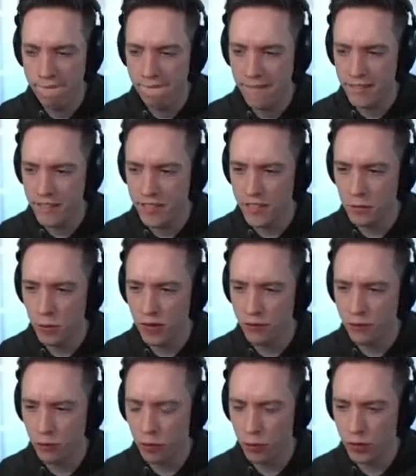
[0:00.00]
Is this the way
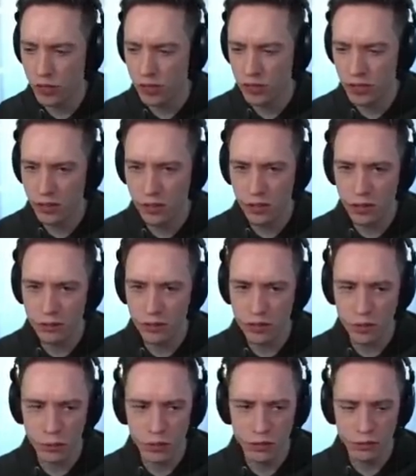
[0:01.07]
forward? I don't know if this is
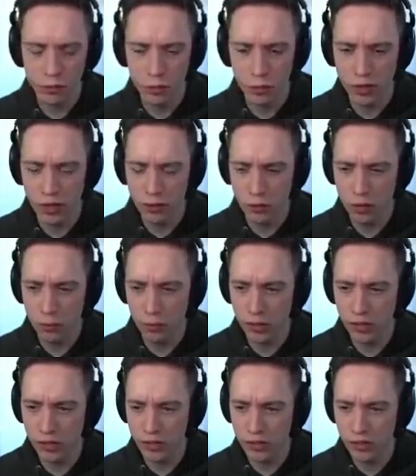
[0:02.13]
the way forward. I don't want to be
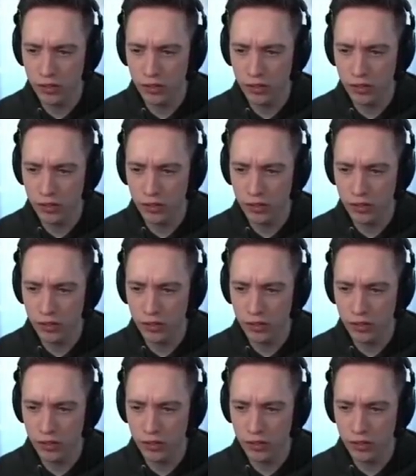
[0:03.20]
here.